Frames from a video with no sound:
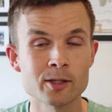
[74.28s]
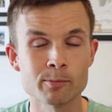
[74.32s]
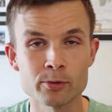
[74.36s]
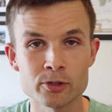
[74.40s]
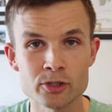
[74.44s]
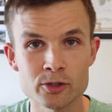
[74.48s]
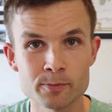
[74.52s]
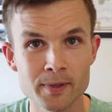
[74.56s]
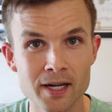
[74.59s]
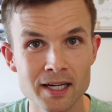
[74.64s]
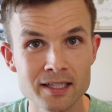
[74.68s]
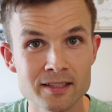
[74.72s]
the
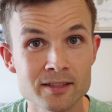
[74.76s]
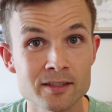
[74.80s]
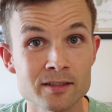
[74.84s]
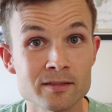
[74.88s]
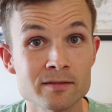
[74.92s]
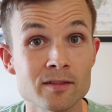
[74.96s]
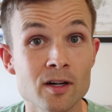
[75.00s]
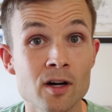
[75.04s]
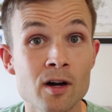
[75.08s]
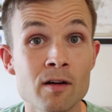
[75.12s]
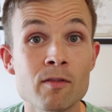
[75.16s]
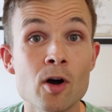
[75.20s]

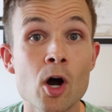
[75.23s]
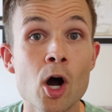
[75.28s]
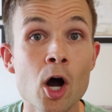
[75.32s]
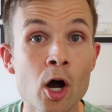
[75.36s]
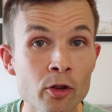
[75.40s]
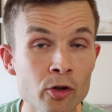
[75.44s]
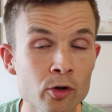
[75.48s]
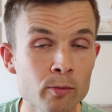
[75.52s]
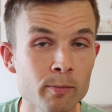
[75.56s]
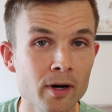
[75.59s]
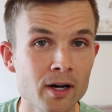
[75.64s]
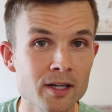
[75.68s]
perspective of
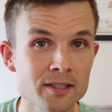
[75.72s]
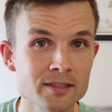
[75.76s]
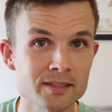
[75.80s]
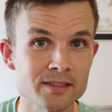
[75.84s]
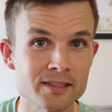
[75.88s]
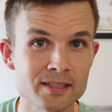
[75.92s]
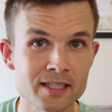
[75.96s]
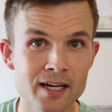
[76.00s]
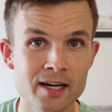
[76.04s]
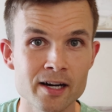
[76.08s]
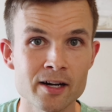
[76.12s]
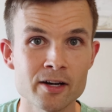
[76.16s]
other
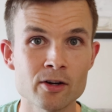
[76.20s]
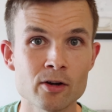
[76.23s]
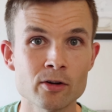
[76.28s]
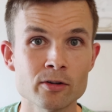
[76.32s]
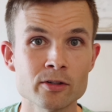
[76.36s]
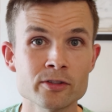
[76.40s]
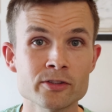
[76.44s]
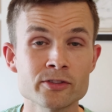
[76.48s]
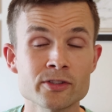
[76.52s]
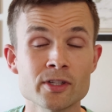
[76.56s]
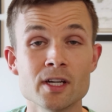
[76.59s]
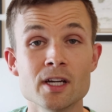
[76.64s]
Boston Terrier
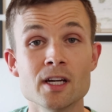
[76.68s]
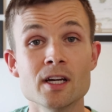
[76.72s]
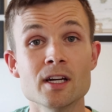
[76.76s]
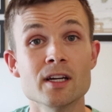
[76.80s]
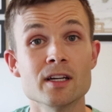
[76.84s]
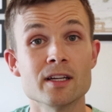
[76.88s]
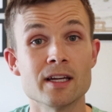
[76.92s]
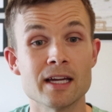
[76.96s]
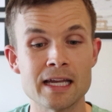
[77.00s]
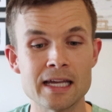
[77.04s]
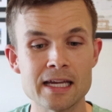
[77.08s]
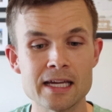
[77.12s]
owners,
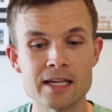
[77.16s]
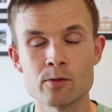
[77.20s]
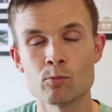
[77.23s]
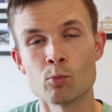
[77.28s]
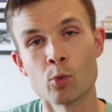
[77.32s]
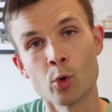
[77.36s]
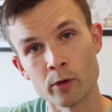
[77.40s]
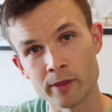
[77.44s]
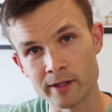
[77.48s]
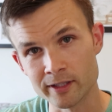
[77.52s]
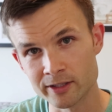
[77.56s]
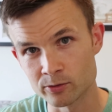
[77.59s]
and
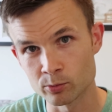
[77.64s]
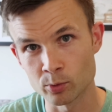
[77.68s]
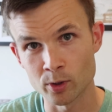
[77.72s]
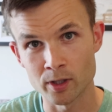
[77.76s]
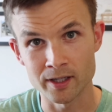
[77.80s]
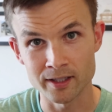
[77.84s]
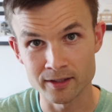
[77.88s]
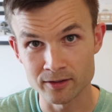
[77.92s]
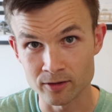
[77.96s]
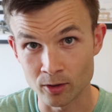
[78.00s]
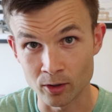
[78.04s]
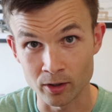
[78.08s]
well, this is where
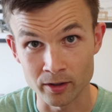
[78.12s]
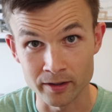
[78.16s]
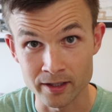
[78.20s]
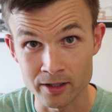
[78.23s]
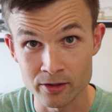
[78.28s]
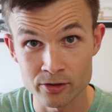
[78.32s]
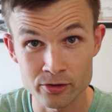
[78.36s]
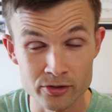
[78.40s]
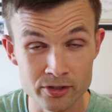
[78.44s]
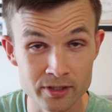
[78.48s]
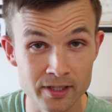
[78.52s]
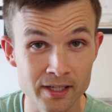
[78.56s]
it gets a little
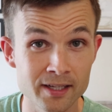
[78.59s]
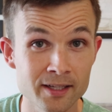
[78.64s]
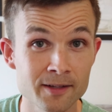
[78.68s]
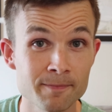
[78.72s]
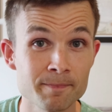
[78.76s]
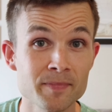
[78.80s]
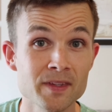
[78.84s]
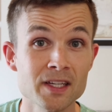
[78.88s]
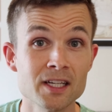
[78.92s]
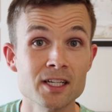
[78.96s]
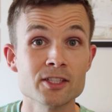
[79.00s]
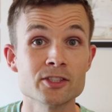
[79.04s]
interesting.
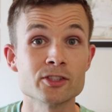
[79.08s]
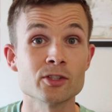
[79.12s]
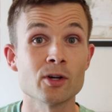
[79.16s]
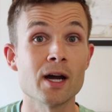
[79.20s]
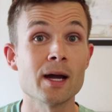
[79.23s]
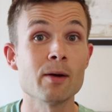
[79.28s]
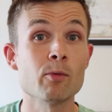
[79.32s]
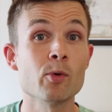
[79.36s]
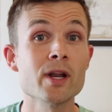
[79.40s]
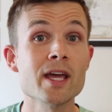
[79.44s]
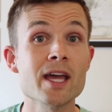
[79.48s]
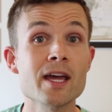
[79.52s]
So
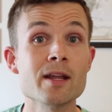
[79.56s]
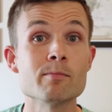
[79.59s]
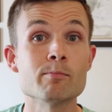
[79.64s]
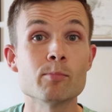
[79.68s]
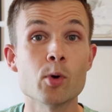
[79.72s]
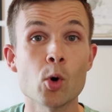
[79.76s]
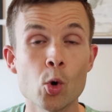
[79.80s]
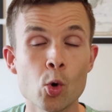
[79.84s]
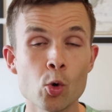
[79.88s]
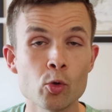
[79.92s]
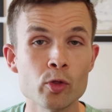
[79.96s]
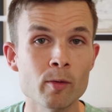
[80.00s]
I went ahead and
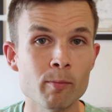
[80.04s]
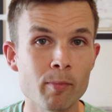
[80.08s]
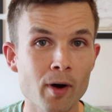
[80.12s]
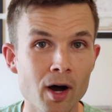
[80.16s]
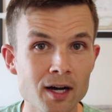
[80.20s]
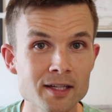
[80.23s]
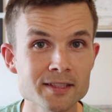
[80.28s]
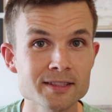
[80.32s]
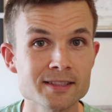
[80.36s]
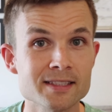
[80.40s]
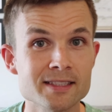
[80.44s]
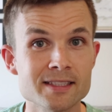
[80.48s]
polled the
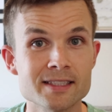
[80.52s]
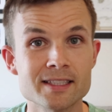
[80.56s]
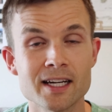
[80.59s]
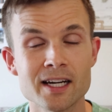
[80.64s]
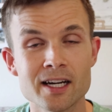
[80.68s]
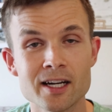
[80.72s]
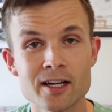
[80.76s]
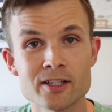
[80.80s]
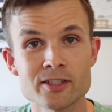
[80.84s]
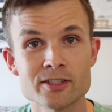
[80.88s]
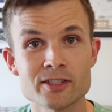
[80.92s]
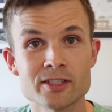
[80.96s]
Boston
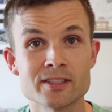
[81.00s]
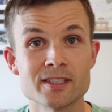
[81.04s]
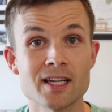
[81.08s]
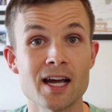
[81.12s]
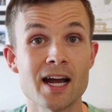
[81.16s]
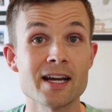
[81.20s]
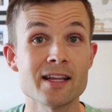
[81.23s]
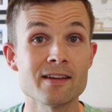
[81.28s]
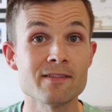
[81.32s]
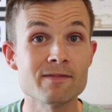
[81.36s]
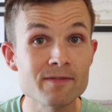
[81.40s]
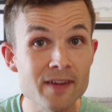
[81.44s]
Terrier
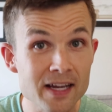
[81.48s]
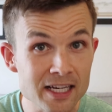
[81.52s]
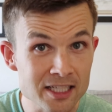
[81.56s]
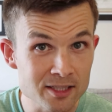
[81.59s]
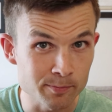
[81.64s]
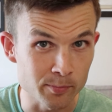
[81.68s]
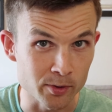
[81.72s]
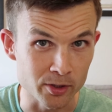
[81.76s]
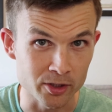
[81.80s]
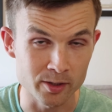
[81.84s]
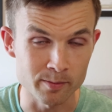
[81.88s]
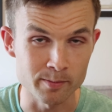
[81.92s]
Society
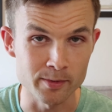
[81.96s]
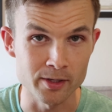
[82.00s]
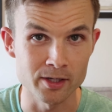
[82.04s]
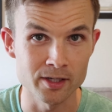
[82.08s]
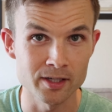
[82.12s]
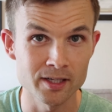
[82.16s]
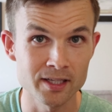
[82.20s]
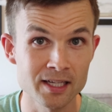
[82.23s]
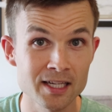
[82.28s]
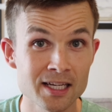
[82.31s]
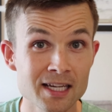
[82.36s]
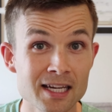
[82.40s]
Facebook
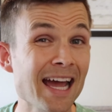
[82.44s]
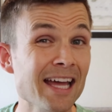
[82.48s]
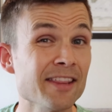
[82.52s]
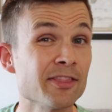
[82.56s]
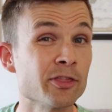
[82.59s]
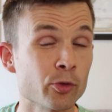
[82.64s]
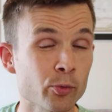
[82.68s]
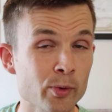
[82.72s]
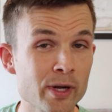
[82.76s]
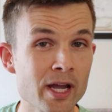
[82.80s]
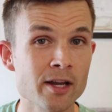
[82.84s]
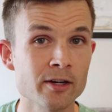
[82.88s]
community. It
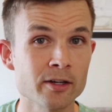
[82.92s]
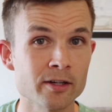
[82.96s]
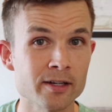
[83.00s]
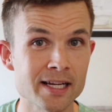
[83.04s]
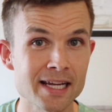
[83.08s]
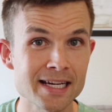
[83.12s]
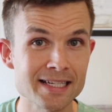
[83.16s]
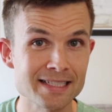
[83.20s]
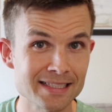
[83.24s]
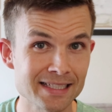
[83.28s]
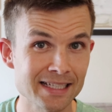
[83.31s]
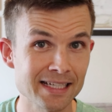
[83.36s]
had
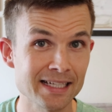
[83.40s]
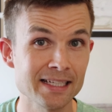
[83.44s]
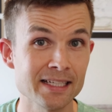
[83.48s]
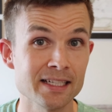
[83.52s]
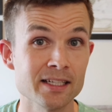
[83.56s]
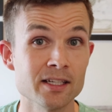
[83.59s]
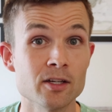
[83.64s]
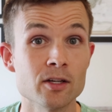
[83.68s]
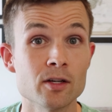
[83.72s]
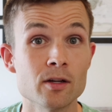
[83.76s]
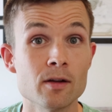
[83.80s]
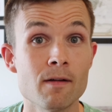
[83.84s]

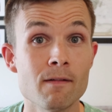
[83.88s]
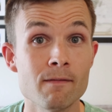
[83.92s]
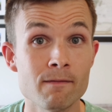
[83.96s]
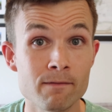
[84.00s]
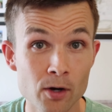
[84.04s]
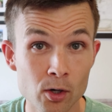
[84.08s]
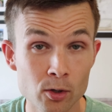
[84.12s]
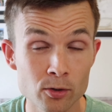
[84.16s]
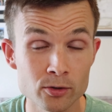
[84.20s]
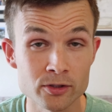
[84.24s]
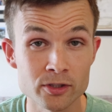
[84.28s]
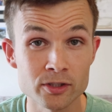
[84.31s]
318
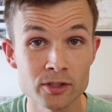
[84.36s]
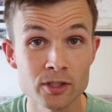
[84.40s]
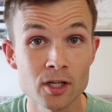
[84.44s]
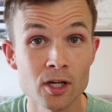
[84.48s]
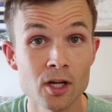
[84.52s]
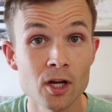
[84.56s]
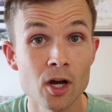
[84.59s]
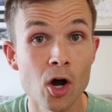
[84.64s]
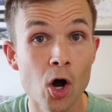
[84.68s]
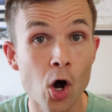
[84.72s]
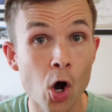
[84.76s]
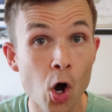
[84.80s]
votes
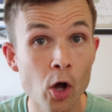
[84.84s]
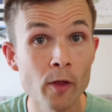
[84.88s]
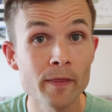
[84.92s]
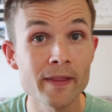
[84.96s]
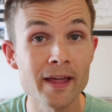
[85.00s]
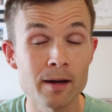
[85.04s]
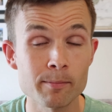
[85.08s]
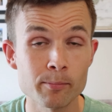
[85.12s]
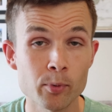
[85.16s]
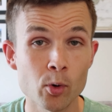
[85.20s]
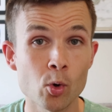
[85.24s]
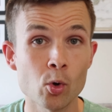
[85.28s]
on
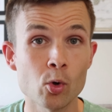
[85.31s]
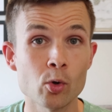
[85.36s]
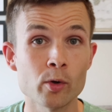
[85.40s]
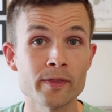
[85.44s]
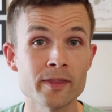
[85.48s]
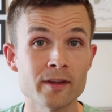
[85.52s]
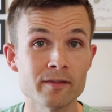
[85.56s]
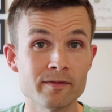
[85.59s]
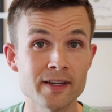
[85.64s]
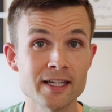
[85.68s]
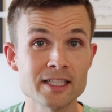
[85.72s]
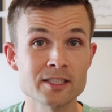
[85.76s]
that poll
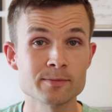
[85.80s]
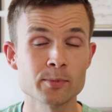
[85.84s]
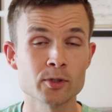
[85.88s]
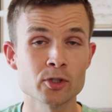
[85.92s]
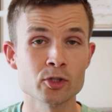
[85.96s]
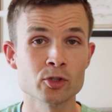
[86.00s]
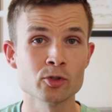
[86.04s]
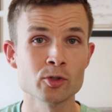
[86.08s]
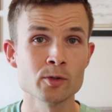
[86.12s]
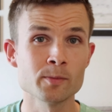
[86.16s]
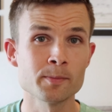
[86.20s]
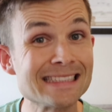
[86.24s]
in the
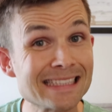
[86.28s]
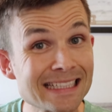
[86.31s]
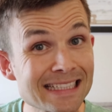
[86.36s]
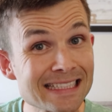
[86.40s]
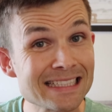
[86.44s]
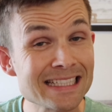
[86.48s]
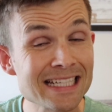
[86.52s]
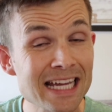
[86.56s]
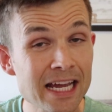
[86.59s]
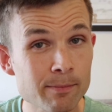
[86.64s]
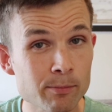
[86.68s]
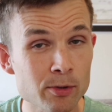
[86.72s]
Facebook group.
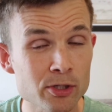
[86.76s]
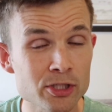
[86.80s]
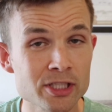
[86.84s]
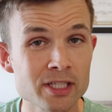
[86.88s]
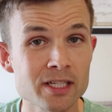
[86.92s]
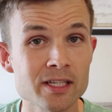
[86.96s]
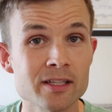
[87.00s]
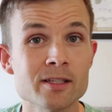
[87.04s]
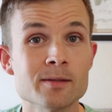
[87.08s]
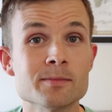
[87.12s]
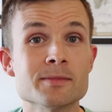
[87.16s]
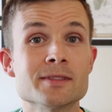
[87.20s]

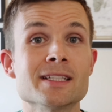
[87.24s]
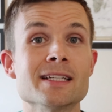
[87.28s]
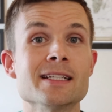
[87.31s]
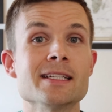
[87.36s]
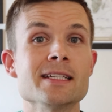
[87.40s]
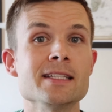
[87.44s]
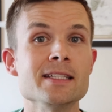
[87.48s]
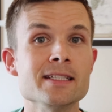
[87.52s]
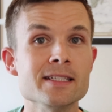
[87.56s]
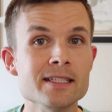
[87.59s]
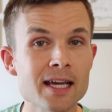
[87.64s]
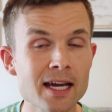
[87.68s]
68% of them said
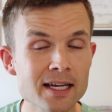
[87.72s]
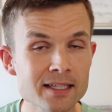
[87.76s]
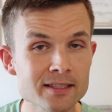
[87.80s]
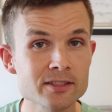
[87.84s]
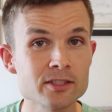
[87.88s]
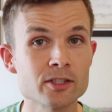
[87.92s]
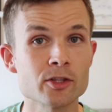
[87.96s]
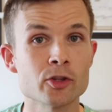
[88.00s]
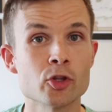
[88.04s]
yes,